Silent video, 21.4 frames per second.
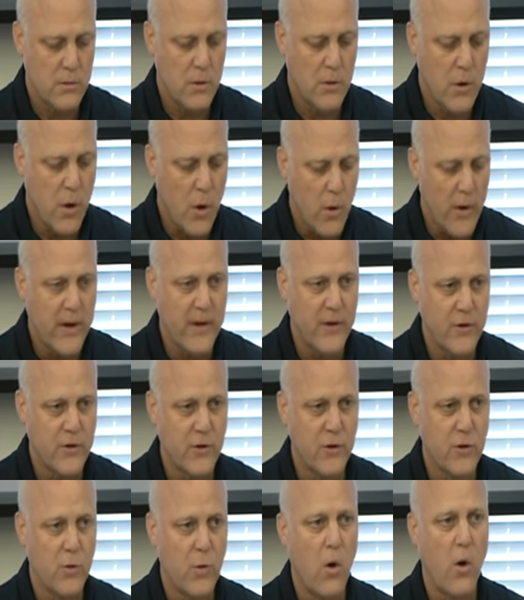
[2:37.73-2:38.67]
go
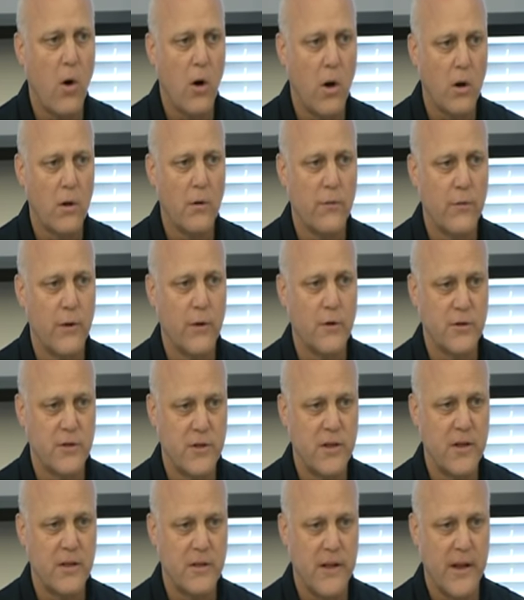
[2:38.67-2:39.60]
into all of those
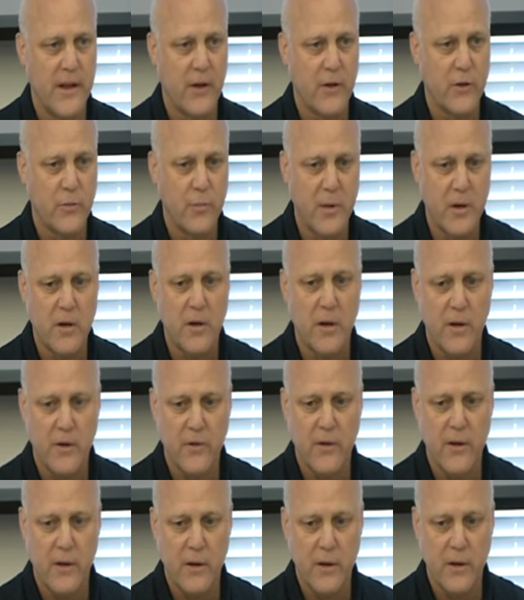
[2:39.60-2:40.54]
details
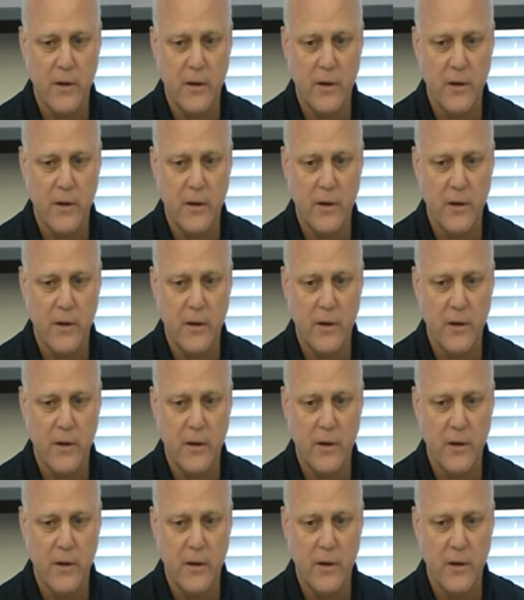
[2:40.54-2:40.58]
because